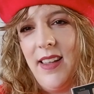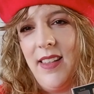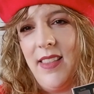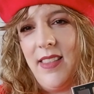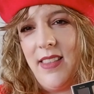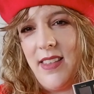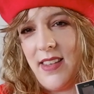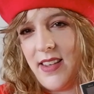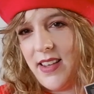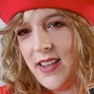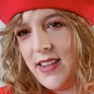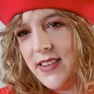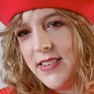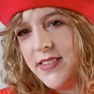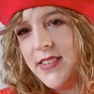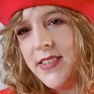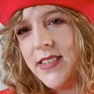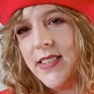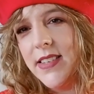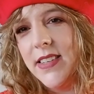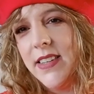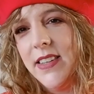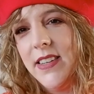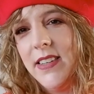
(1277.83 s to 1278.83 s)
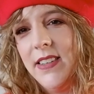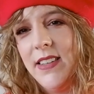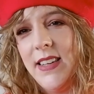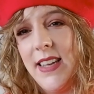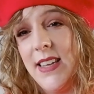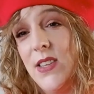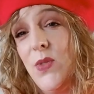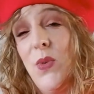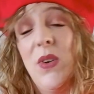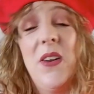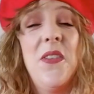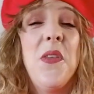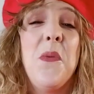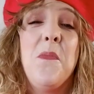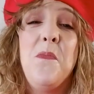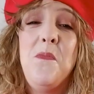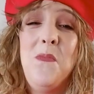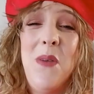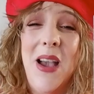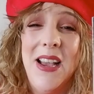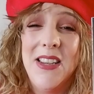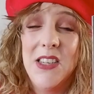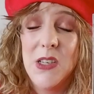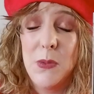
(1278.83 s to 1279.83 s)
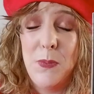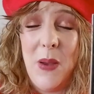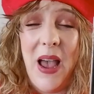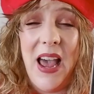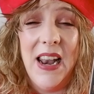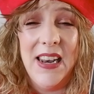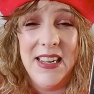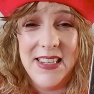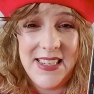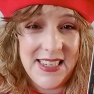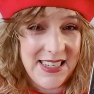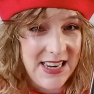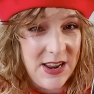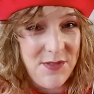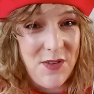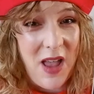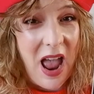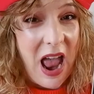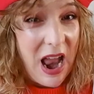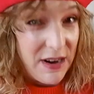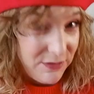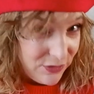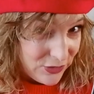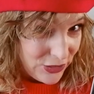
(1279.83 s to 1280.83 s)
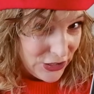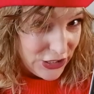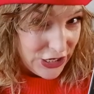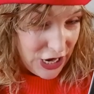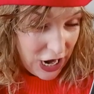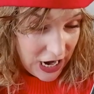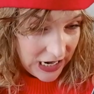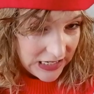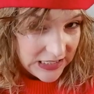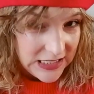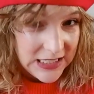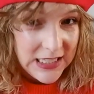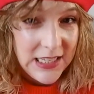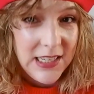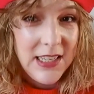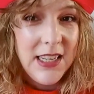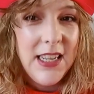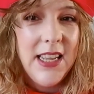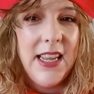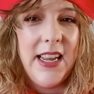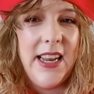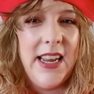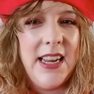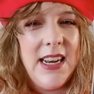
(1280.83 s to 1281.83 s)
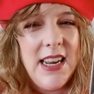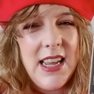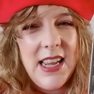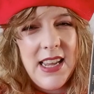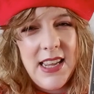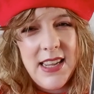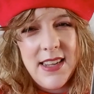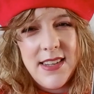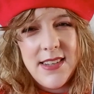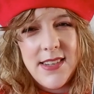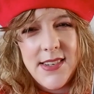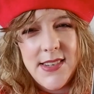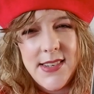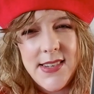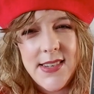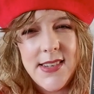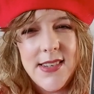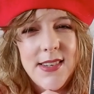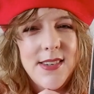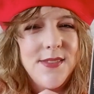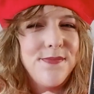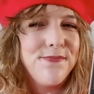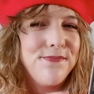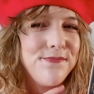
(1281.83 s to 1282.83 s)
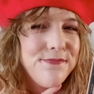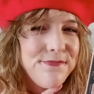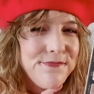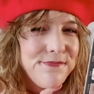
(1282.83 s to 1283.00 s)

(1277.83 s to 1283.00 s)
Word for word: this is one of the best palettes they've ever done. It is